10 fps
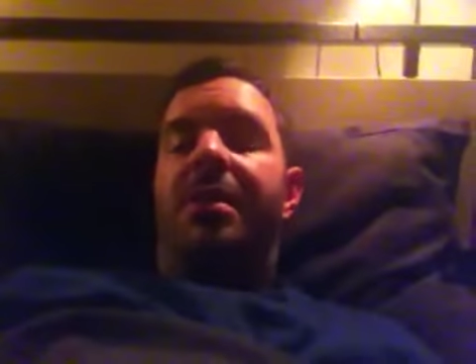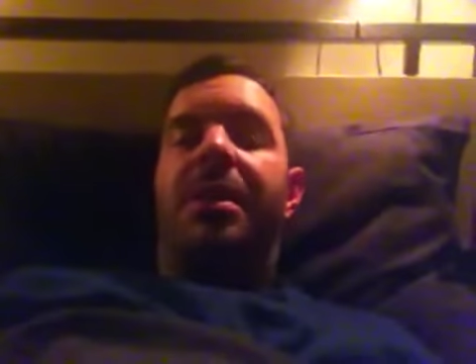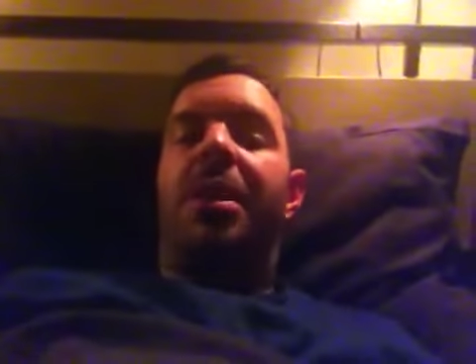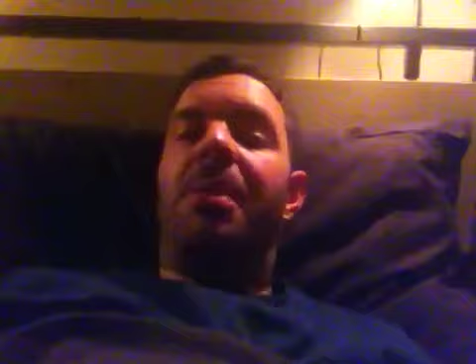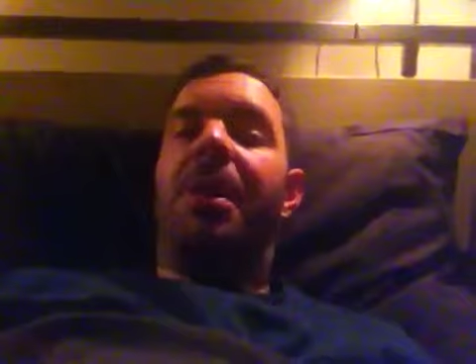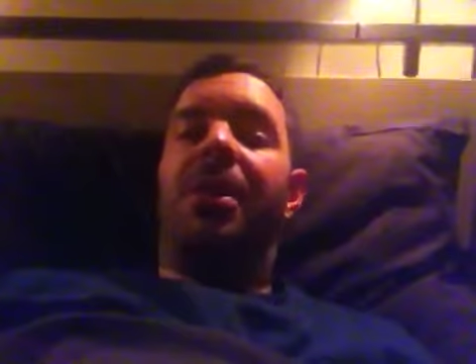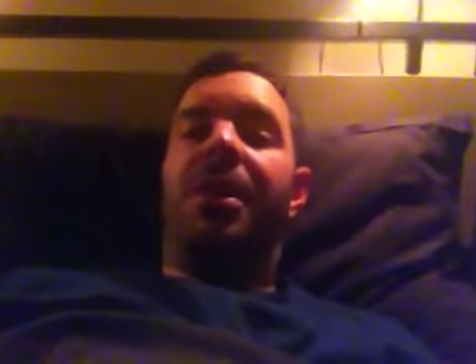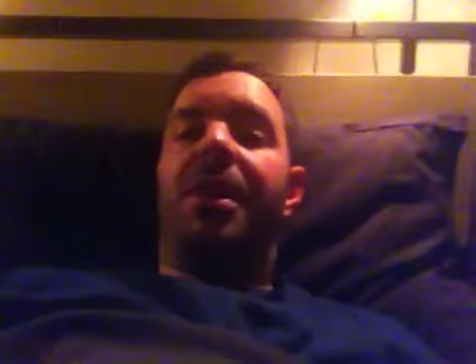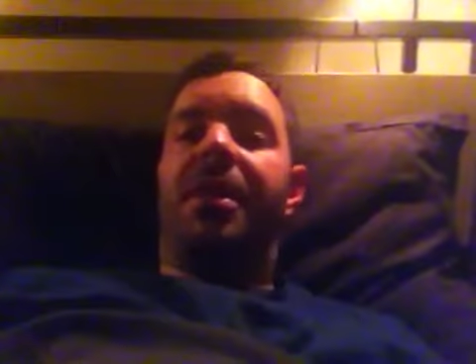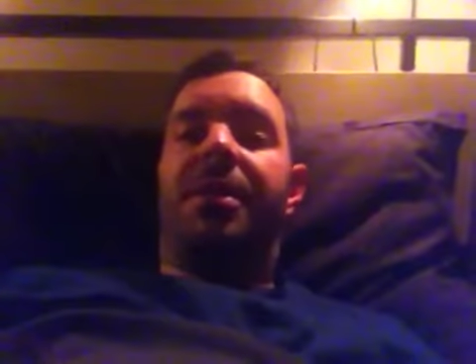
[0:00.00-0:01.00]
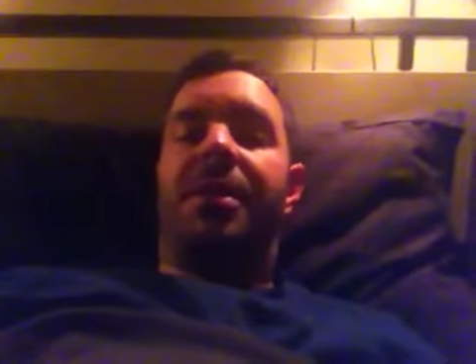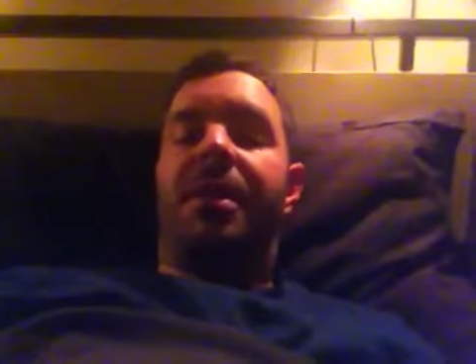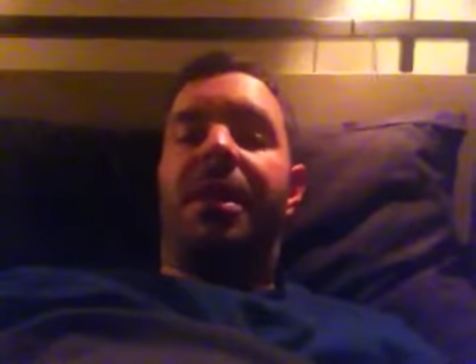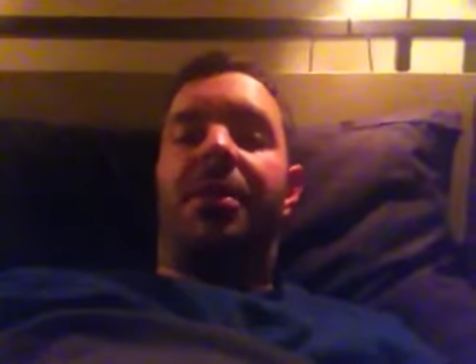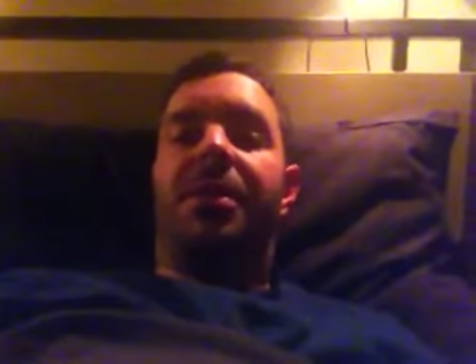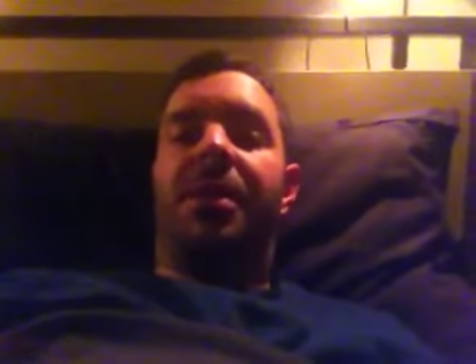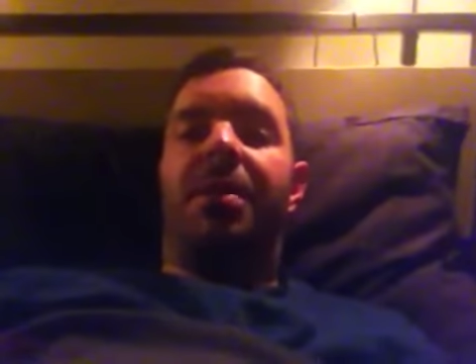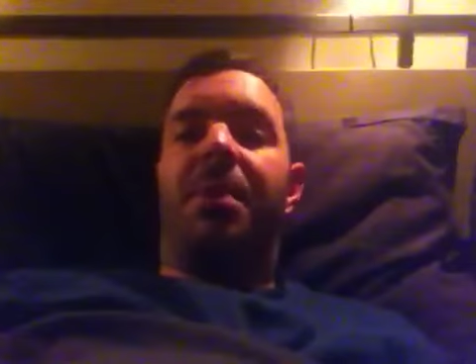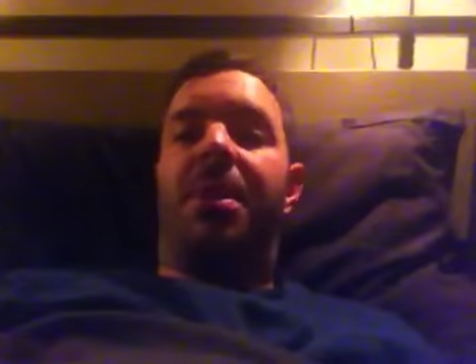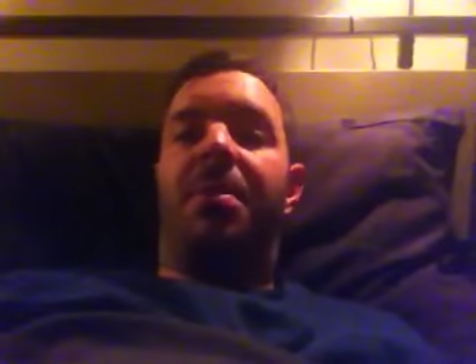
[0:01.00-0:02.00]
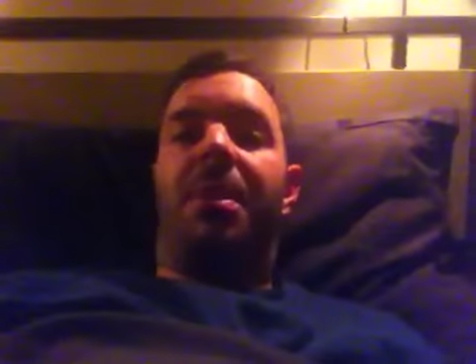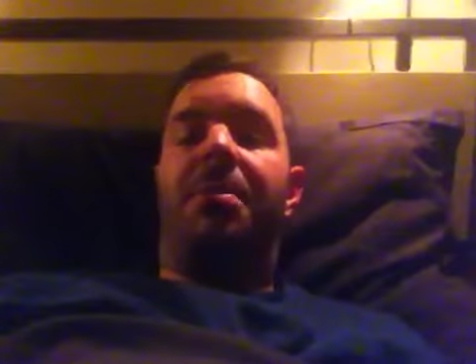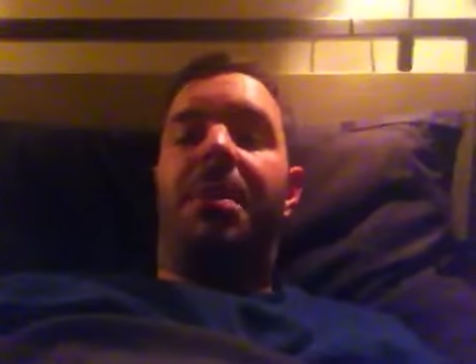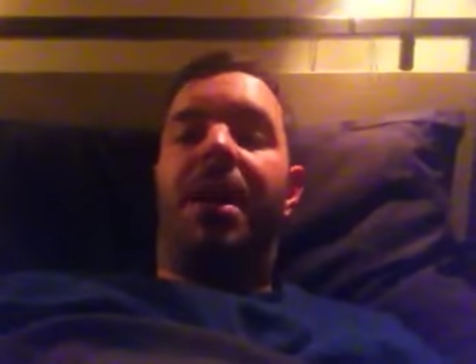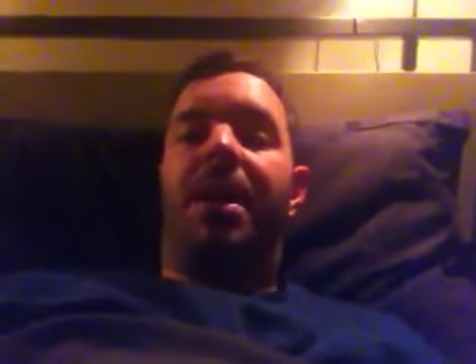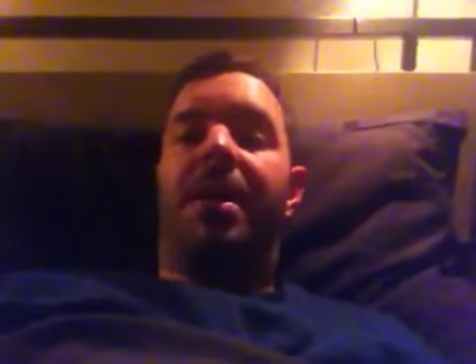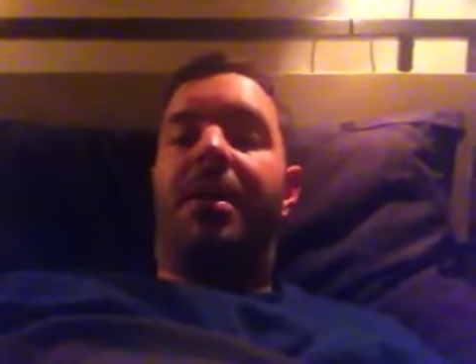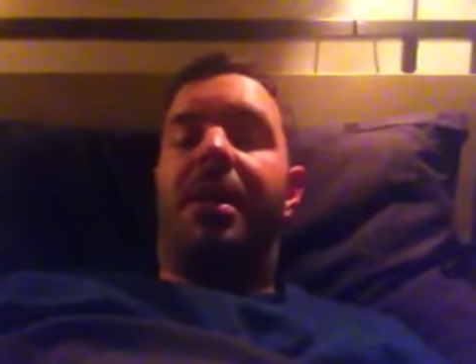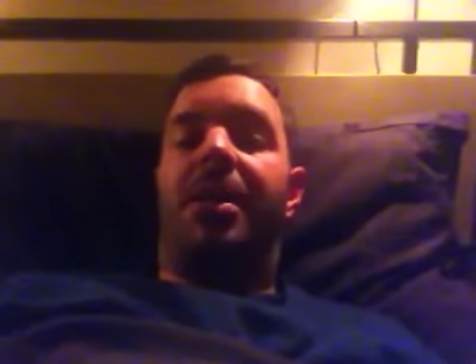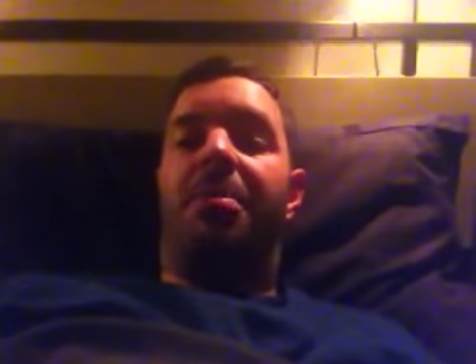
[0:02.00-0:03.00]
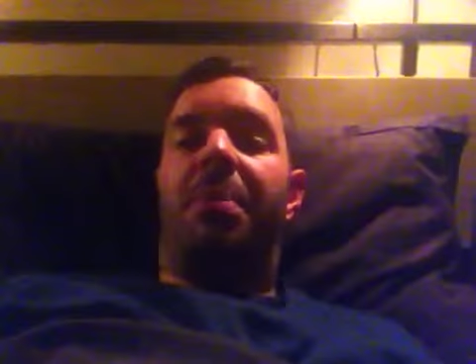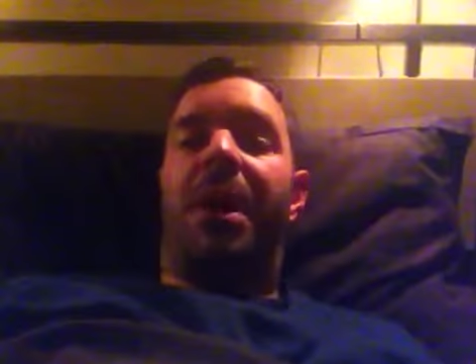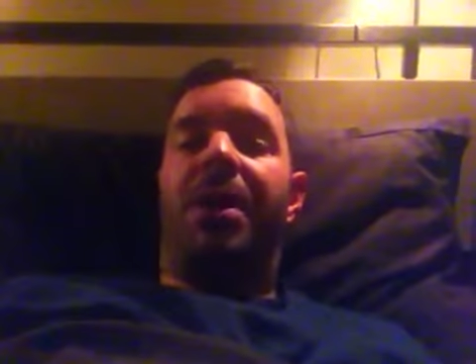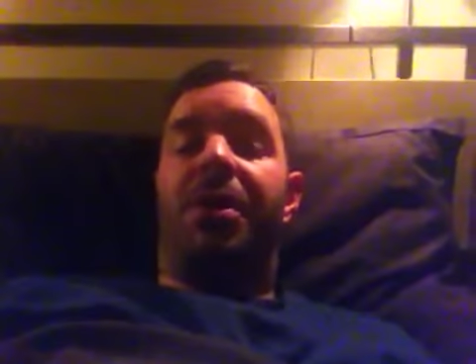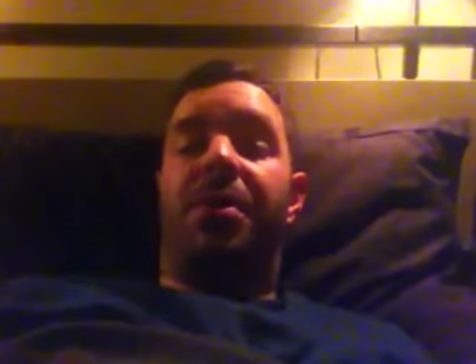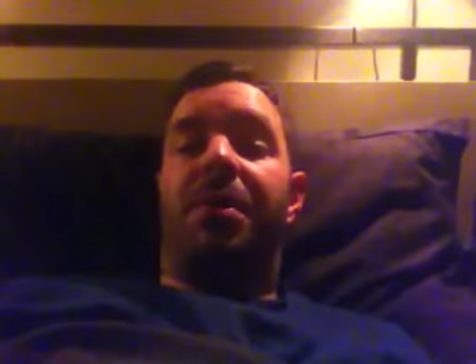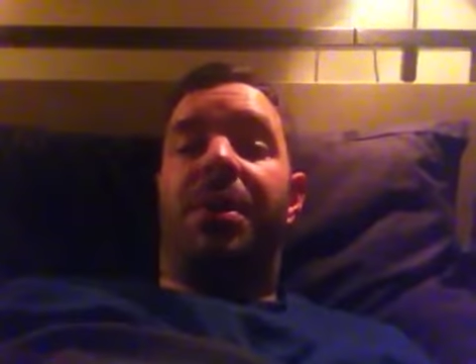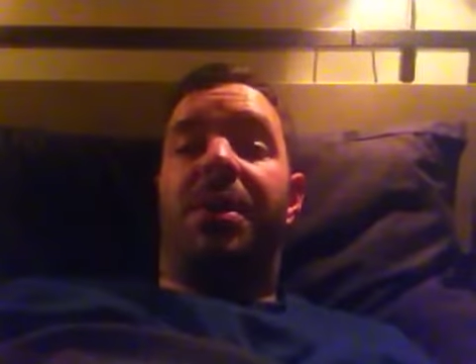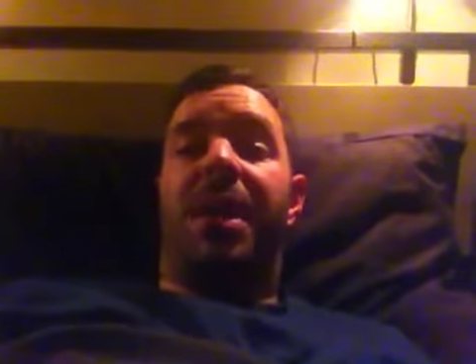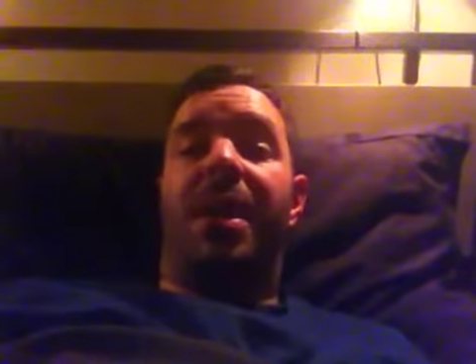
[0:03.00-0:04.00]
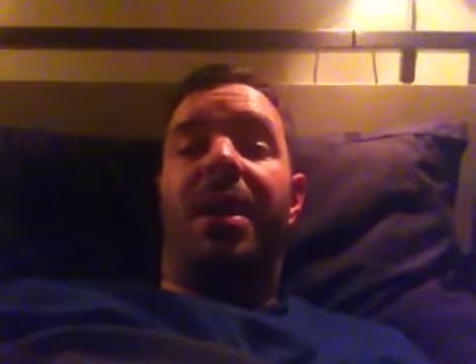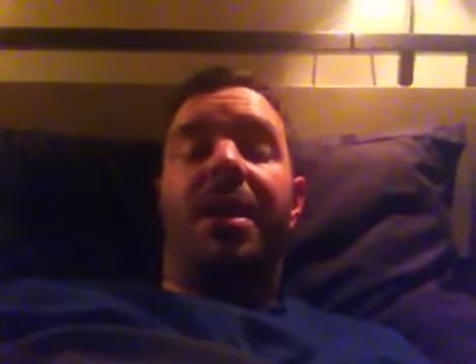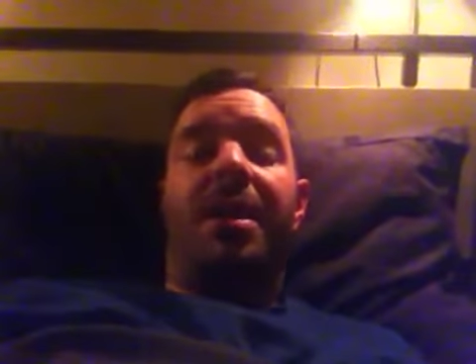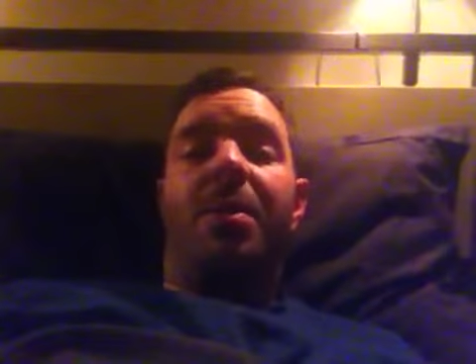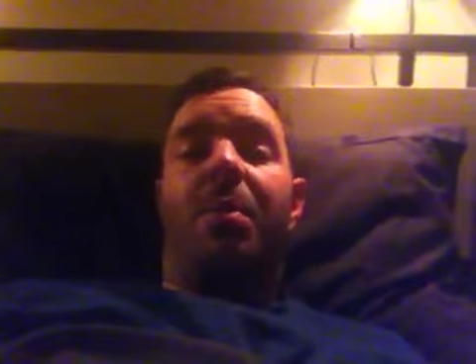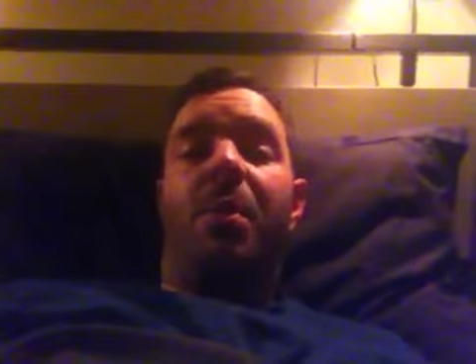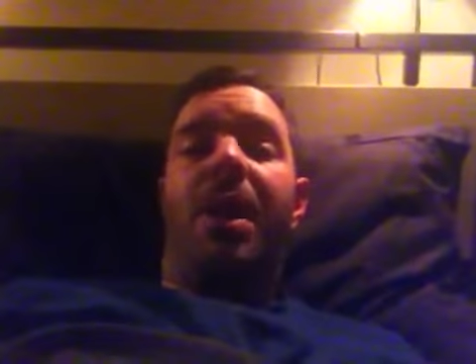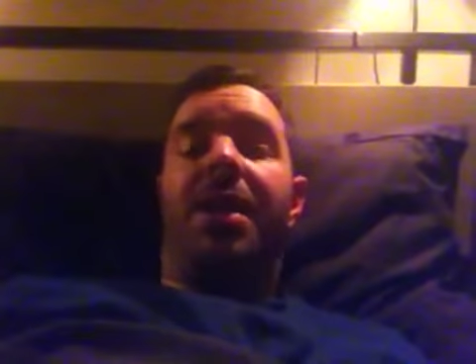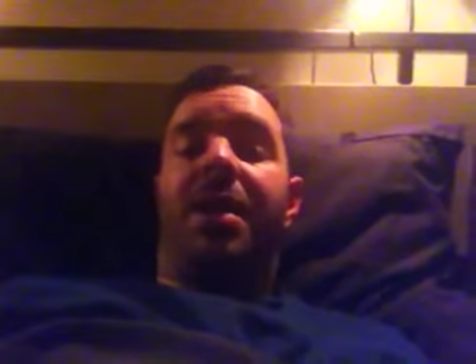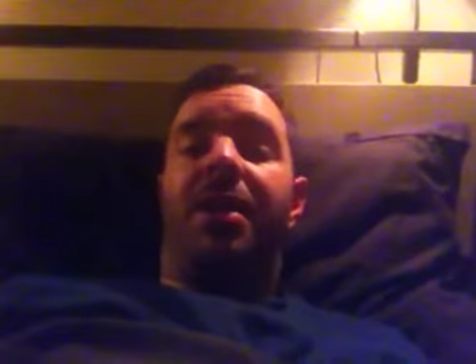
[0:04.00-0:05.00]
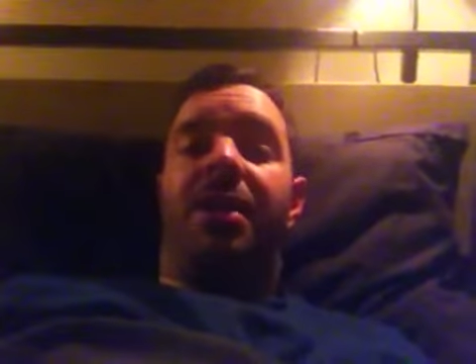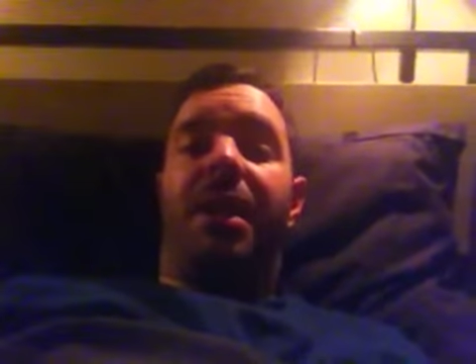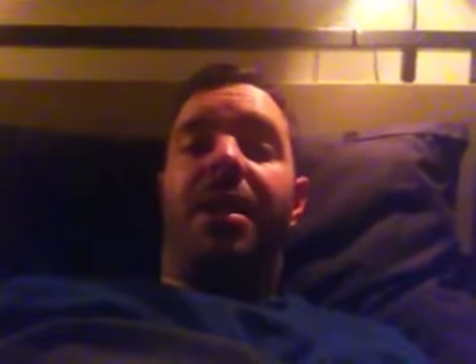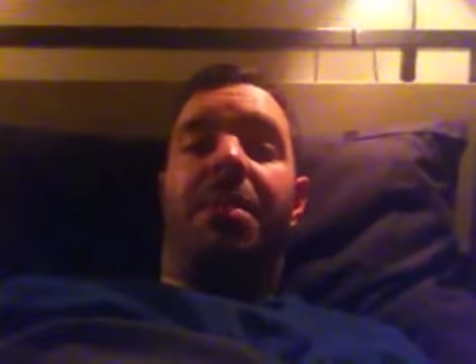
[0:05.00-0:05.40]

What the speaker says: comment on this, you know, say what you want, mate, you know, but I just want to say, what I did think